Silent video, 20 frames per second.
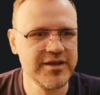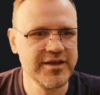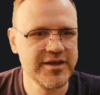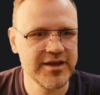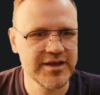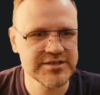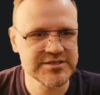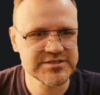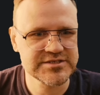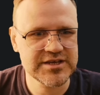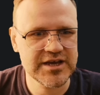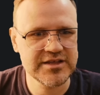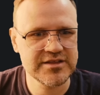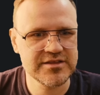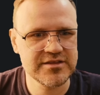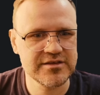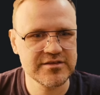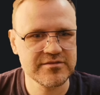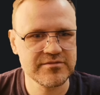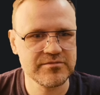and signed
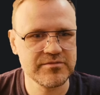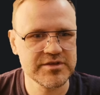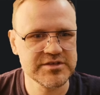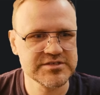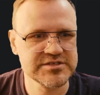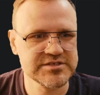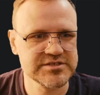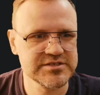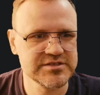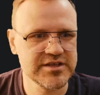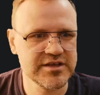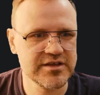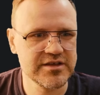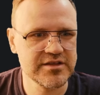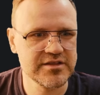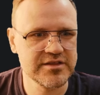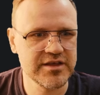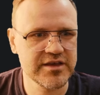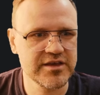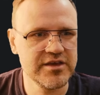it with
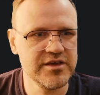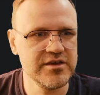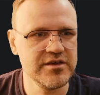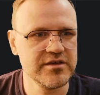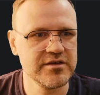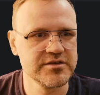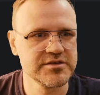the key.